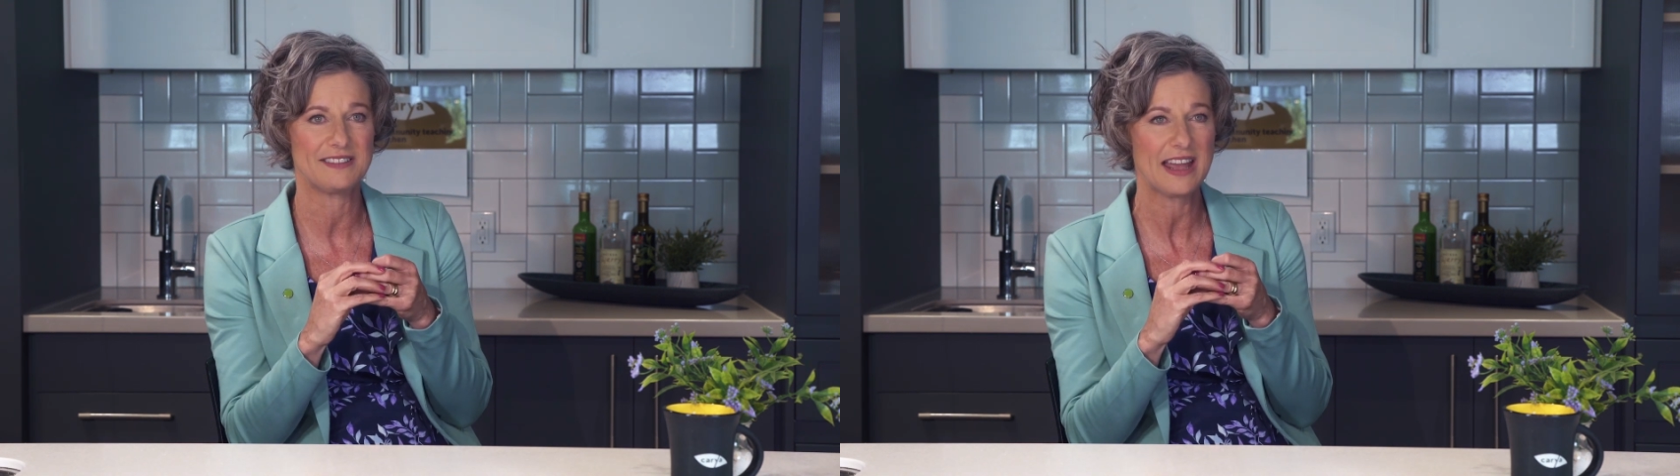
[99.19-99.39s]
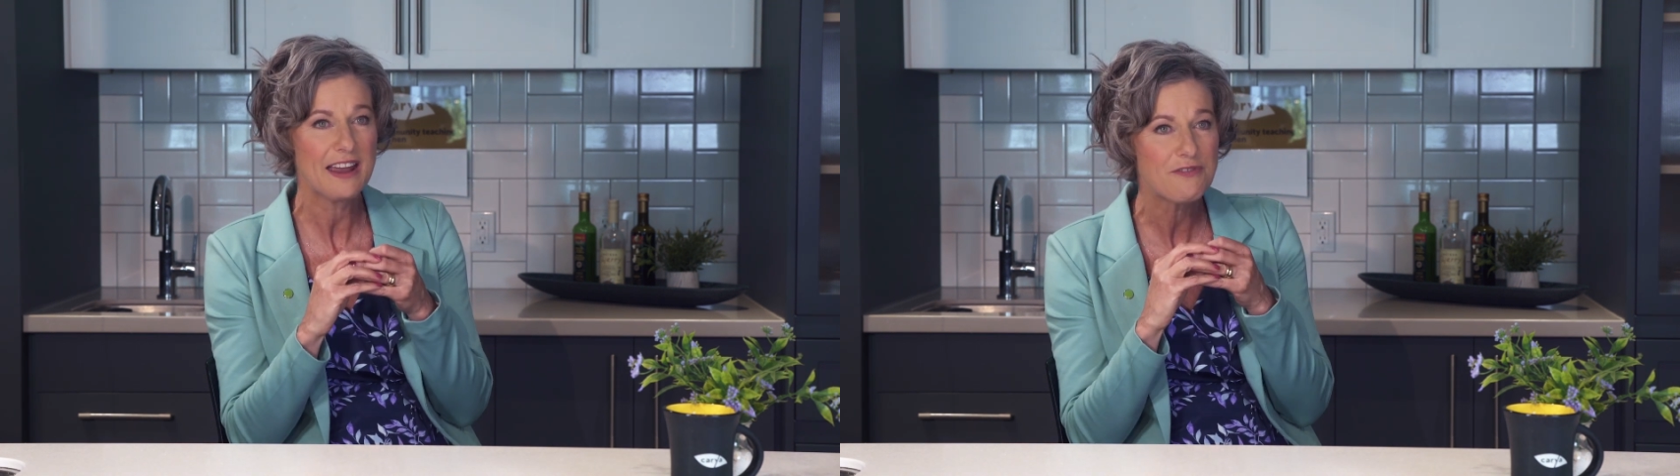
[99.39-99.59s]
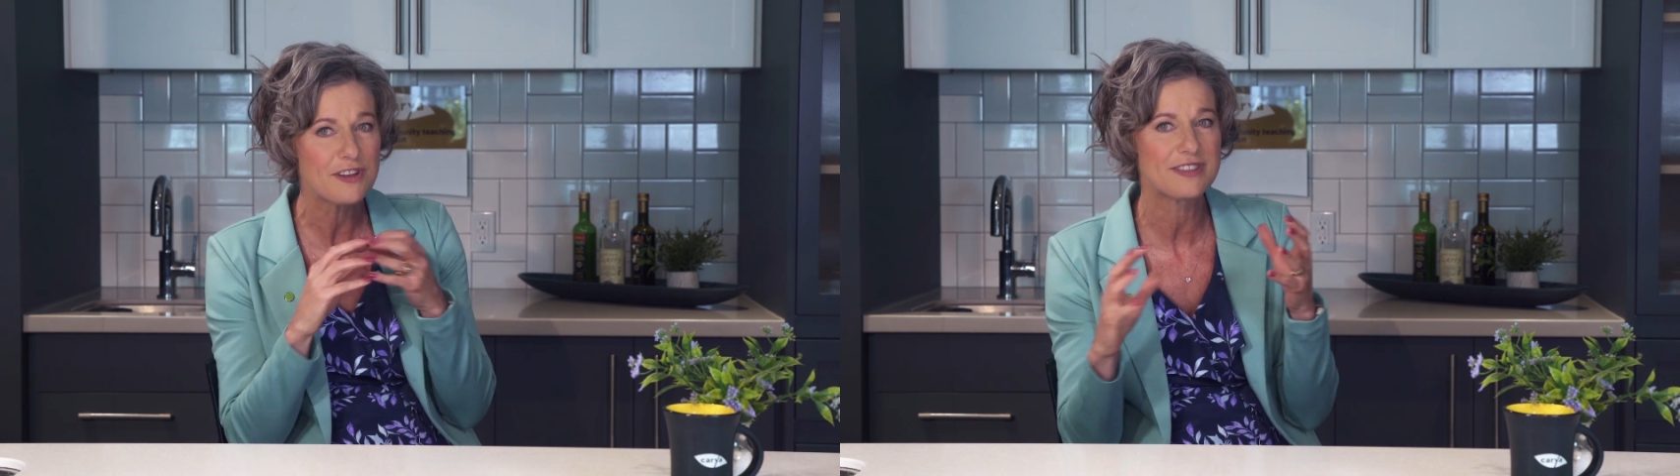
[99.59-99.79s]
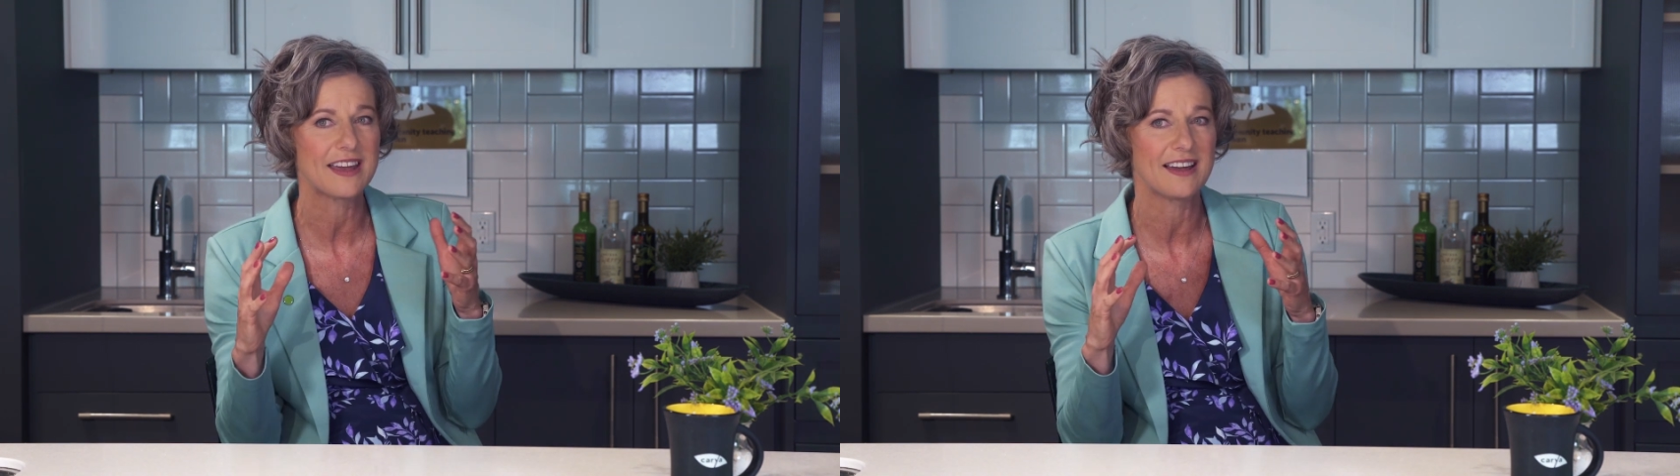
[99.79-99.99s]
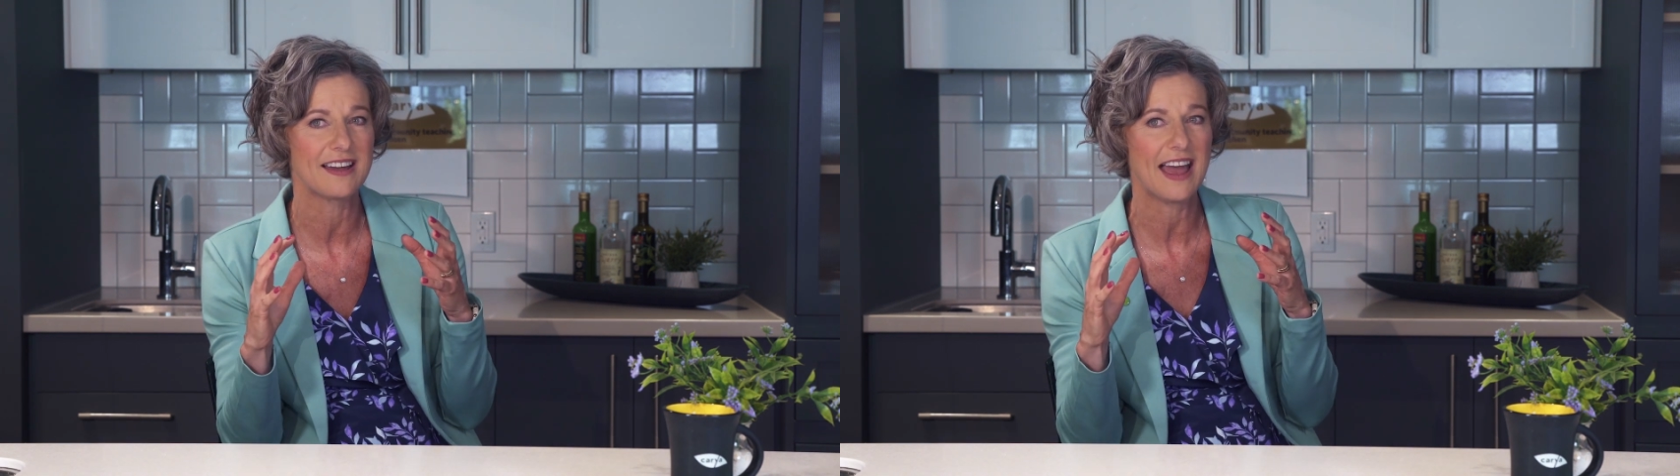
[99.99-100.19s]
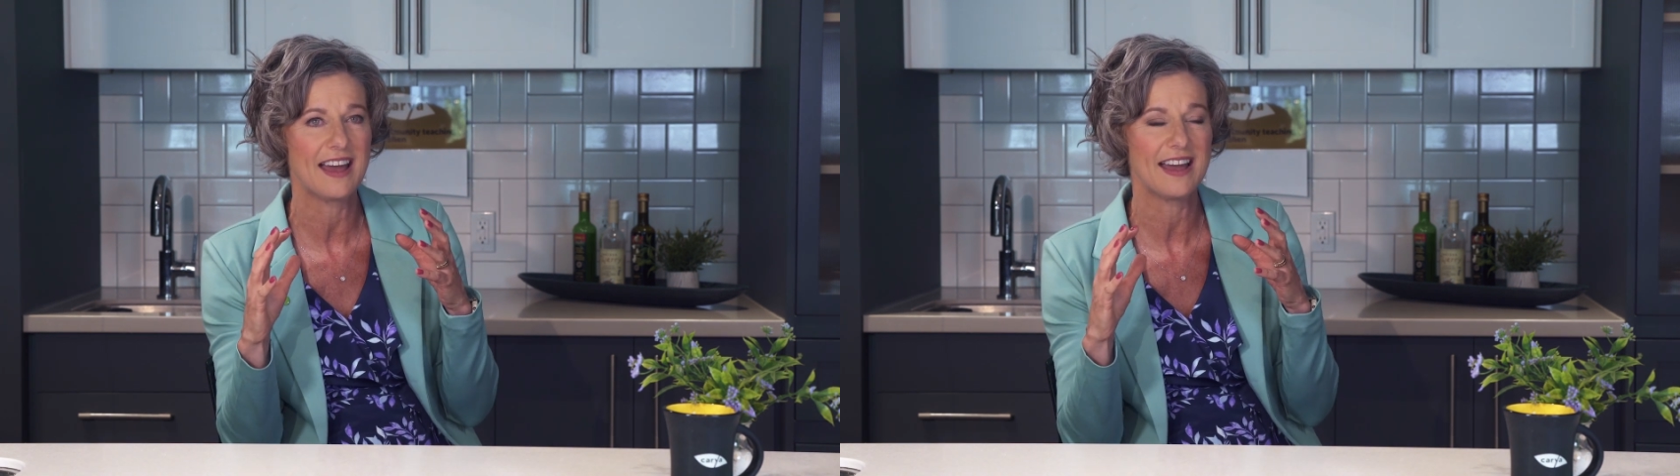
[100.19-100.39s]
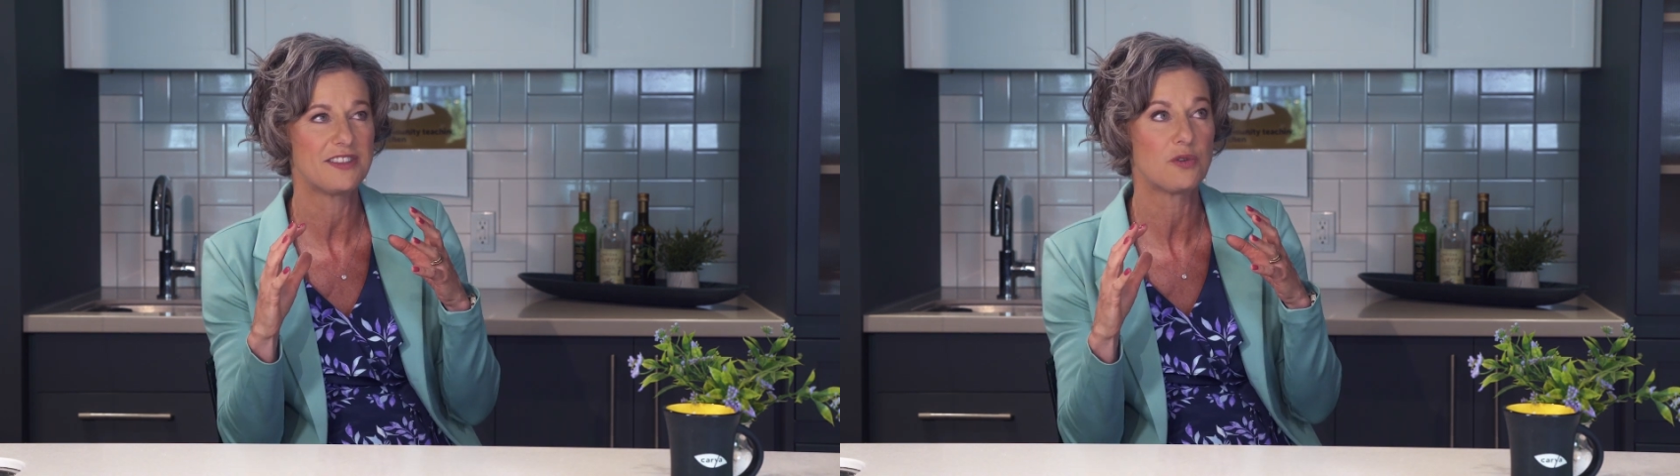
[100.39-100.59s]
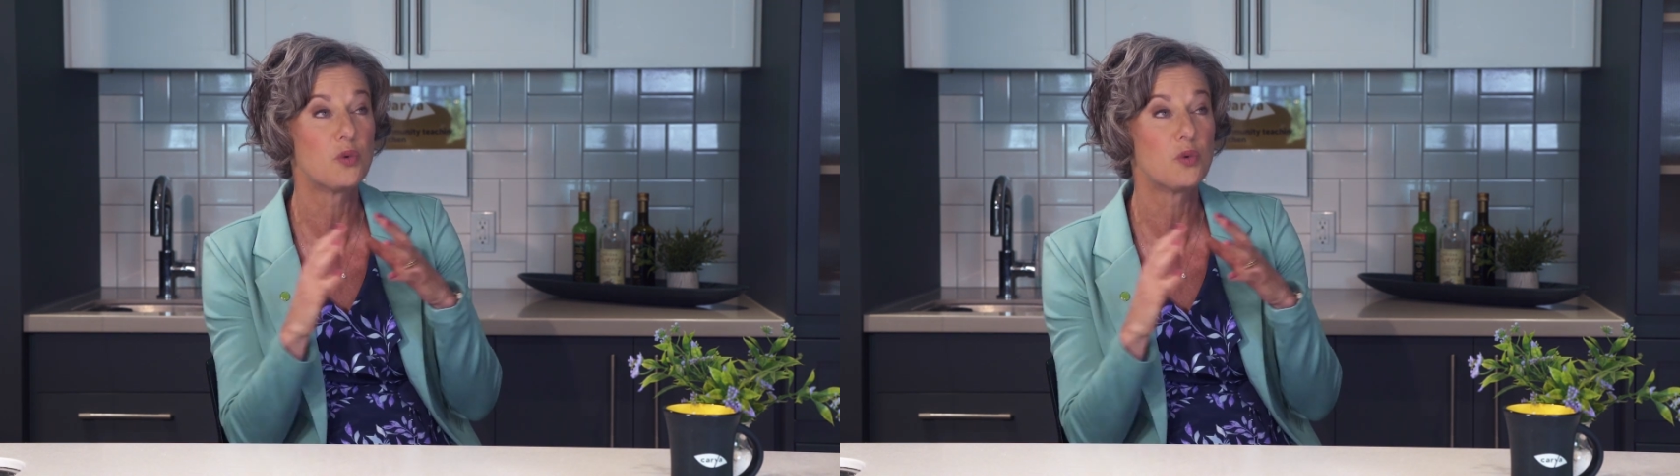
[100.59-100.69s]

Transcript: the